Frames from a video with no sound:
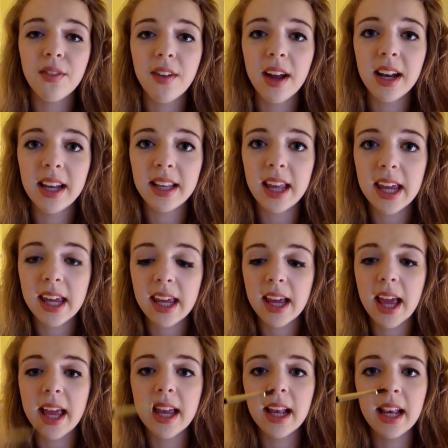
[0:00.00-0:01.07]
finally,
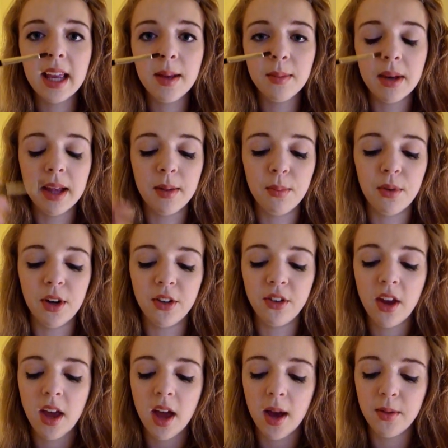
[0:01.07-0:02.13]
taking a clean lip brush,
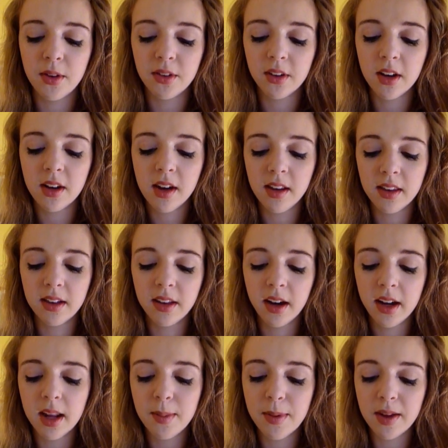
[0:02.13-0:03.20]
I'm just going to use a
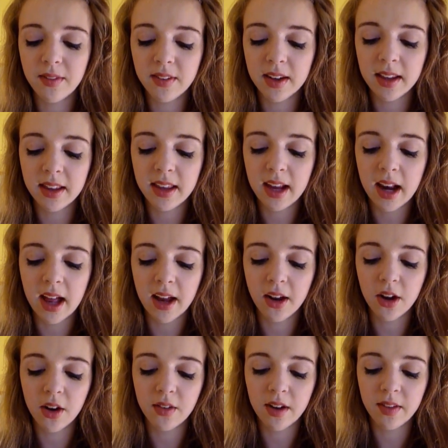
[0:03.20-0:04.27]
tiny bit of concealer and
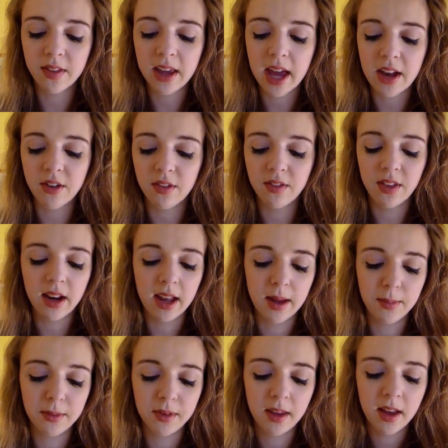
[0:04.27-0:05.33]
go around the edge of the
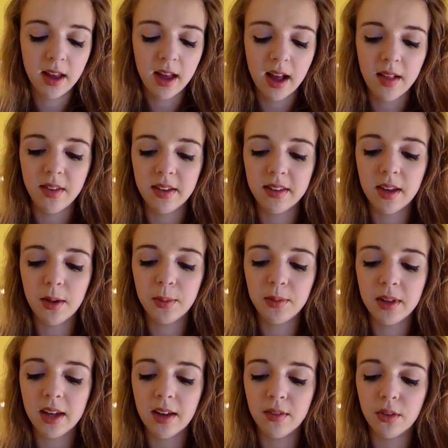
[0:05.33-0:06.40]
lips, and this helps
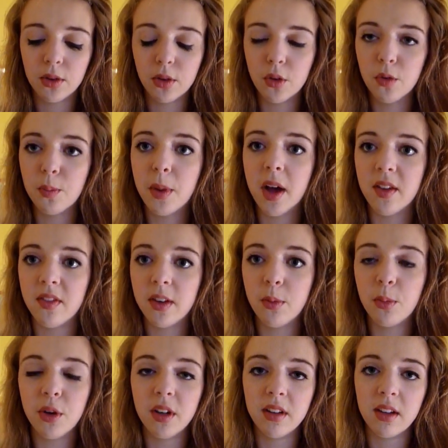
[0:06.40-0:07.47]
to give a sort of perfect
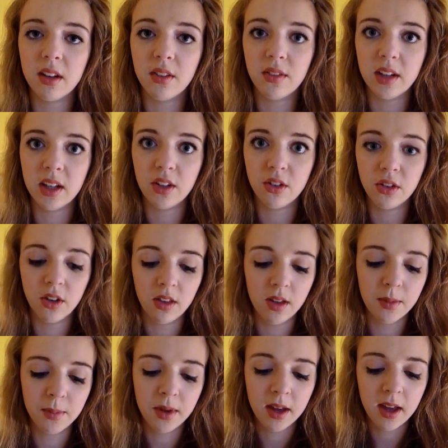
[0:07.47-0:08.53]
princess finish to
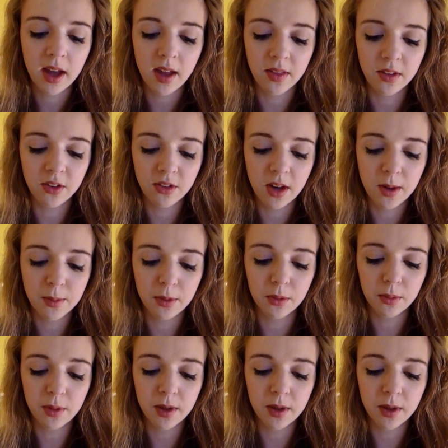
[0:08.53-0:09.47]
them and the shape as